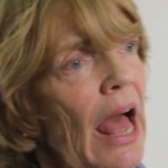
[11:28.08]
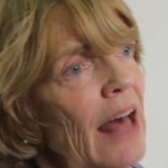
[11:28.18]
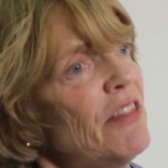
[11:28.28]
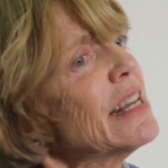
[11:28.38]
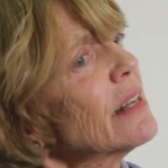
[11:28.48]

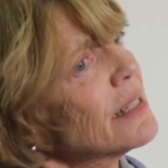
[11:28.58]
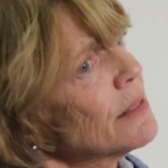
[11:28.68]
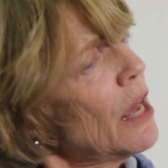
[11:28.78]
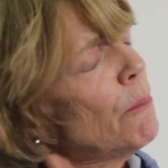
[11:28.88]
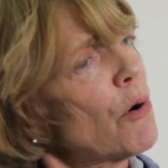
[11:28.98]
And
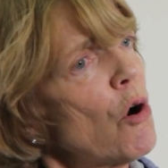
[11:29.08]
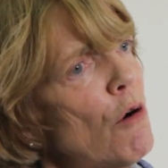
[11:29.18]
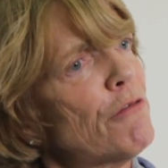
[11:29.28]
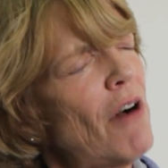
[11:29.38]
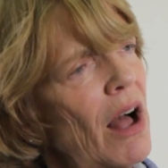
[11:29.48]
this
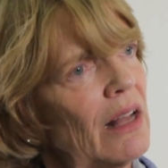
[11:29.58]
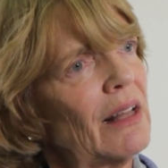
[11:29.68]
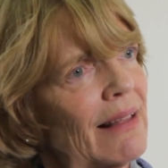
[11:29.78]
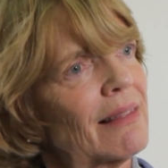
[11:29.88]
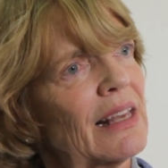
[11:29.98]

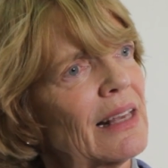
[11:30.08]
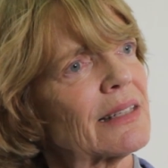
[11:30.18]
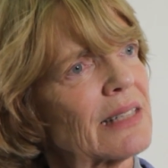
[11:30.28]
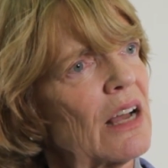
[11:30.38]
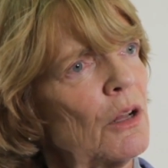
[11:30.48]
profile, I think,
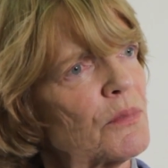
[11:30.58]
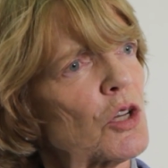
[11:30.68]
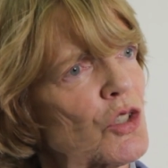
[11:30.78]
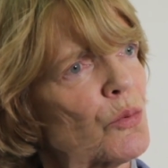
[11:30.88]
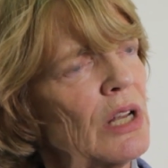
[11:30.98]
has helped
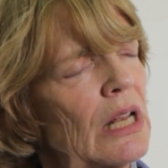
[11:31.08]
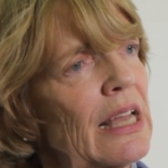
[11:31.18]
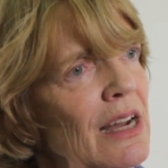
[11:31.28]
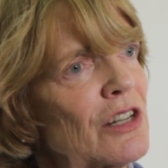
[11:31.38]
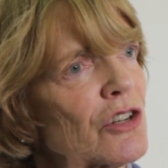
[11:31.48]
us
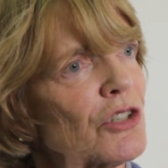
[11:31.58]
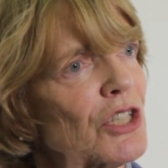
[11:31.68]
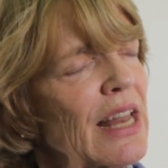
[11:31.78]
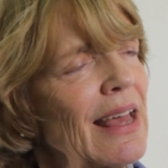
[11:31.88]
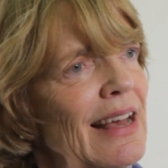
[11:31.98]
really
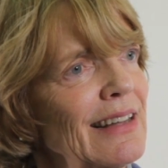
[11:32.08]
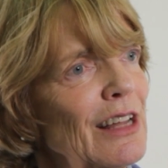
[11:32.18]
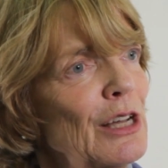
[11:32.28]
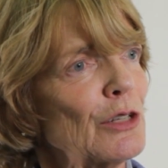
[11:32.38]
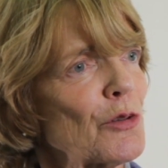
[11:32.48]

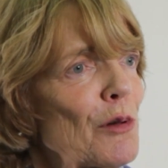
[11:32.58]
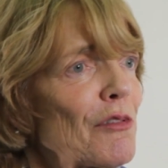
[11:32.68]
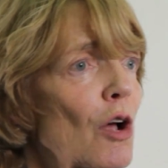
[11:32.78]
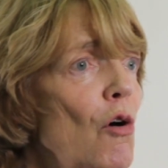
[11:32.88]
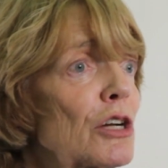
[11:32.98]
understand sort of
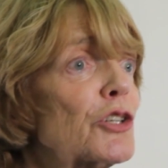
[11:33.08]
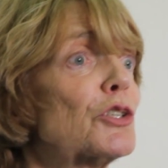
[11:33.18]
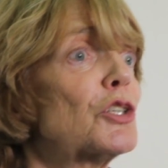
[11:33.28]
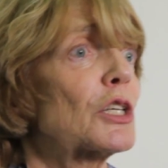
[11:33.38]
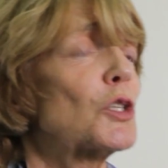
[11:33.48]
the
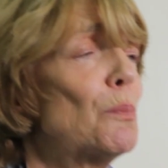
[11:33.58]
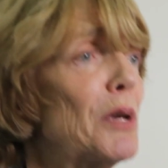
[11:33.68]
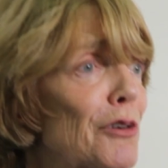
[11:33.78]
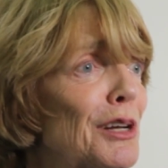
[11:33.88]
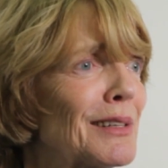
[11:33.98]
conscious
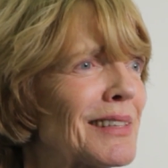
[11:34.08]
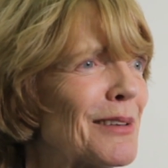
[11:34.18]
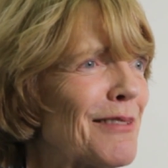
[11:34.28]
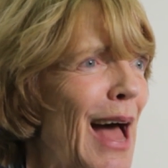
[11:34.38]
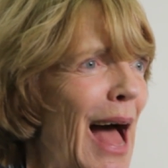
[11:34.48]
experience
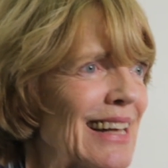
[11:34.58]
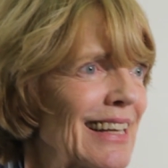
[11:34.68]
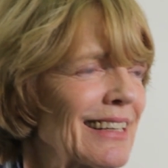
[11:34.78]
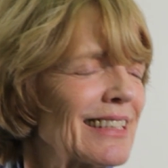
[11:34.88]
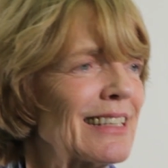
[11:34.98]
of
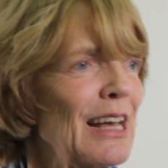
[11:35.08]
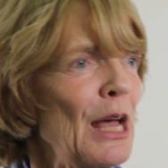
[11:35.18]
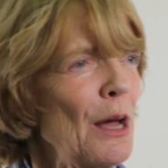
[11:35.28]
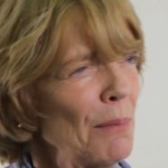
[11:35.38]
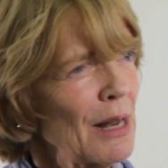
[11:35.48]
addicts,
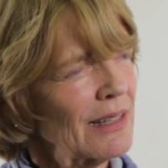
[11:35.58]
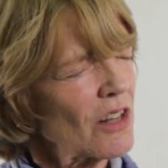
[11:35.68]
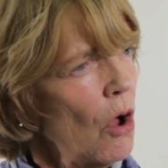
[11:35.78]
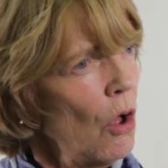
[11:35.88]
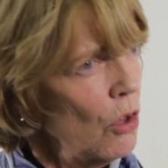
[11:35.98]
but it's
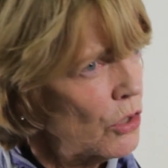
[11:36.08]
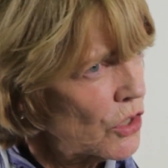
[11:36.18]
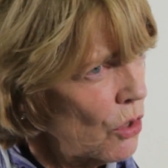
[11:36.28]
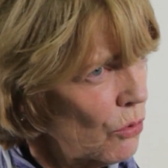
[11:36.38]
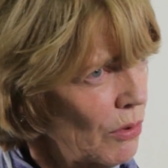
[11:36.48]

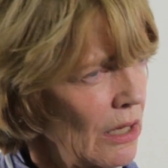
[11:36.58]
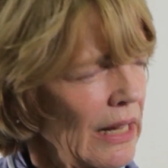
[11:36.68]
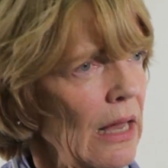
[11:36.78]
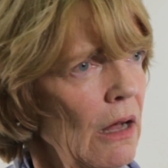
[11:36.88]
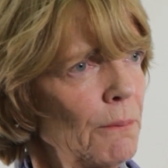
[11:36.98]
also
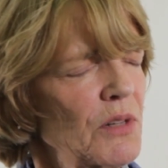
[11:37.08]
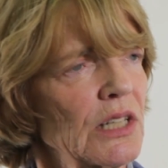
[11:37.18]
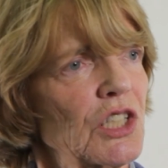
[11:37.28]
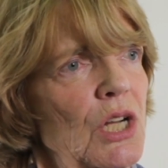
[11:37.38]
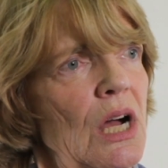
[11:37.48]
really helped
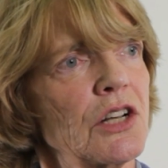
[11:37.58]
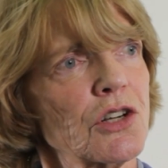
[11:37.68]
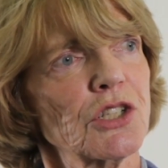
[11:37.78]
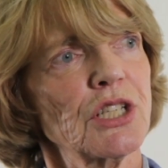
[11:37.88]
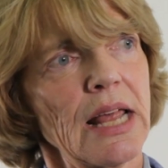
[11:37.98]
us to
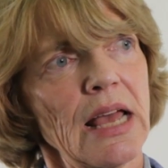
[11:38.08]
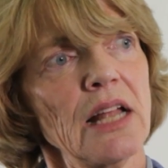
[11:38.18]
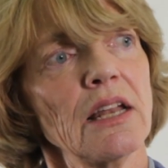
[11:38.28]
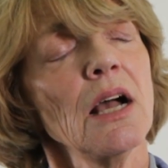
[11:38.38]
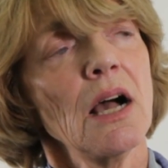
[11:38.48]

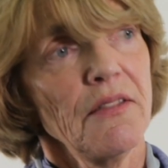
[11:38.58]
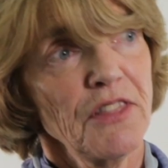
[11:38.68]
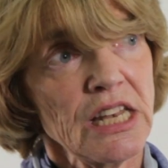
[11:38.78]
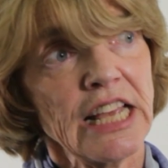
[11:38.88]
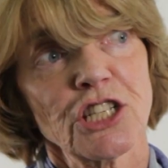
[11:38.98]
understand
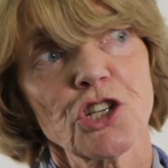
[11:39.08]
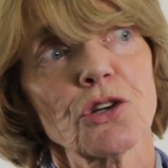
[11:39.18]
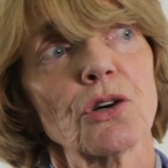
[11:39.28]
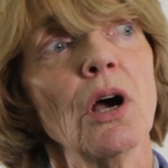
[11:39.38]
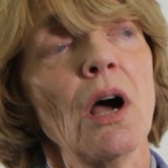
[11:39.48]
the
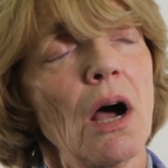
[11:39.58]
nature